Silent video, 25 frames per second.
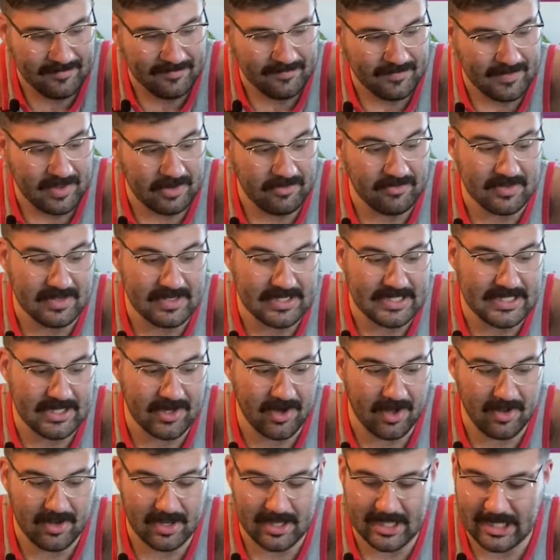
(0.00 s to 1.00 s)
I was
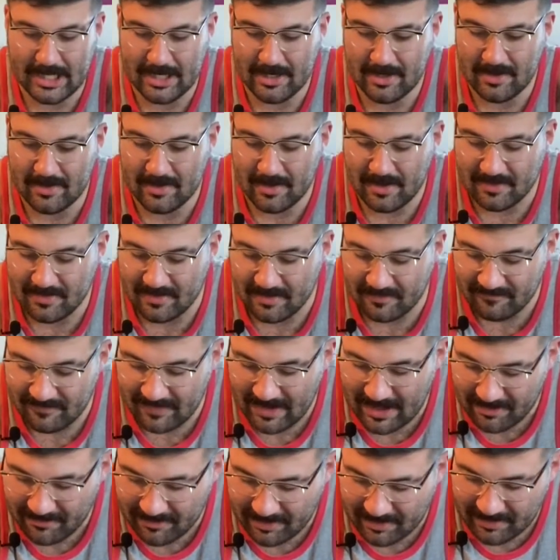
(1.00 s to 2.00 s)
dehulling a
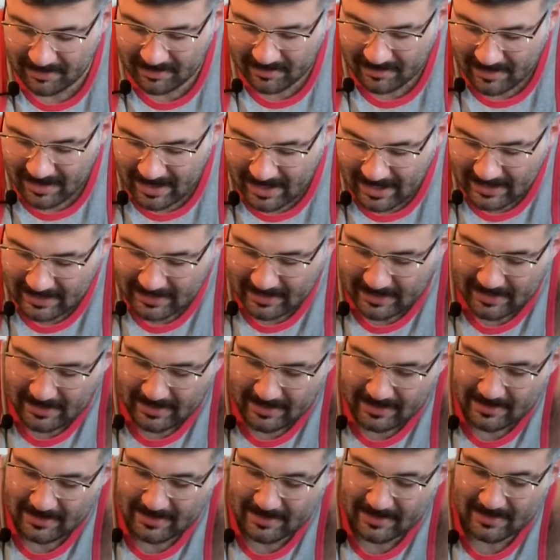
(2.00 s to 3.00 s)
sunflower and uh,
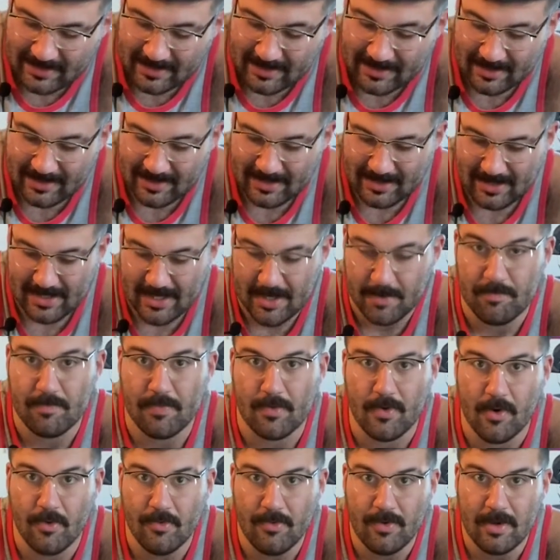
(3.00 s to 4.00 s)
it
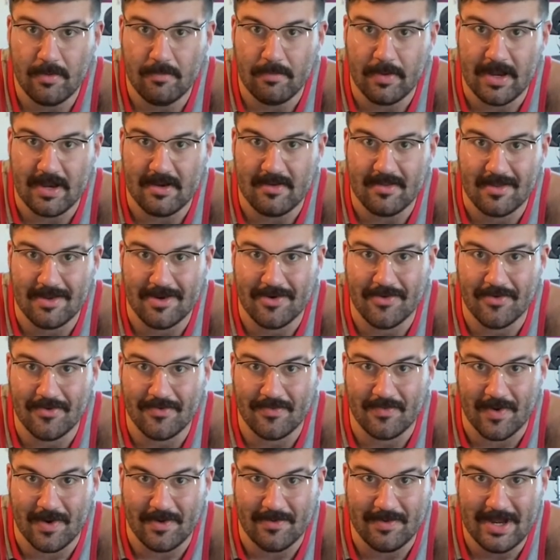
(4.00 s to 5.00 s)
broke, but it's still
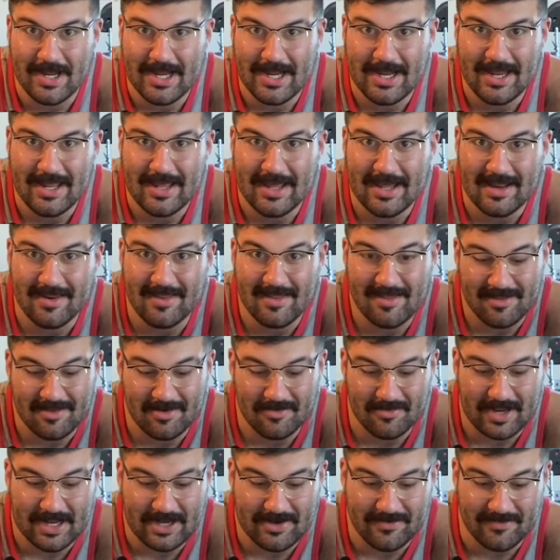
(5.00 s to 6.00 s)
growing. It's still
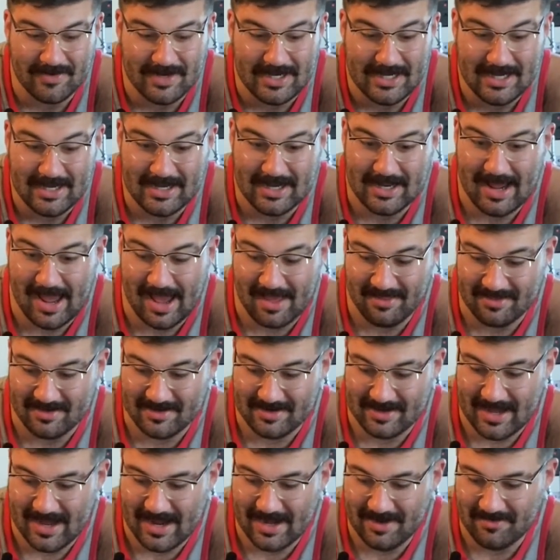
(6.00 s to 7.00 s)
like green and it hasn't
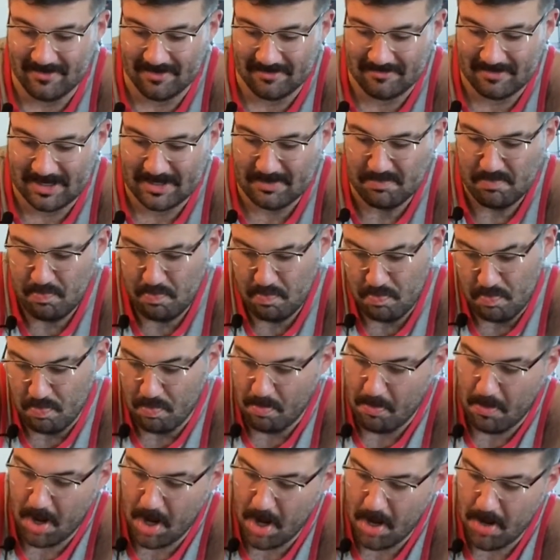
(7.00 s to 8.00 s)
died. So I'm like,
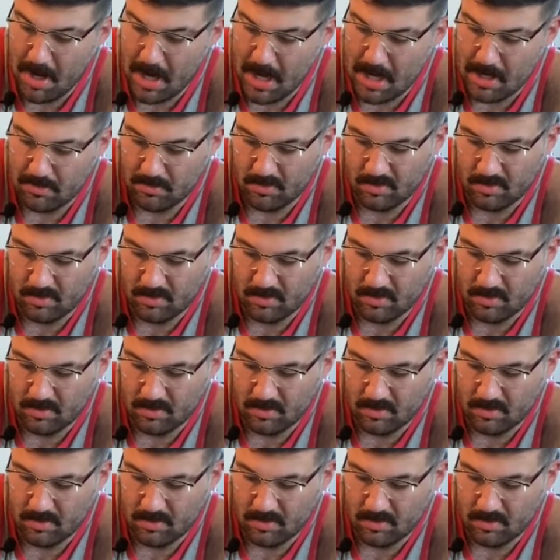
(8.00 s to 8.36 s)
all right.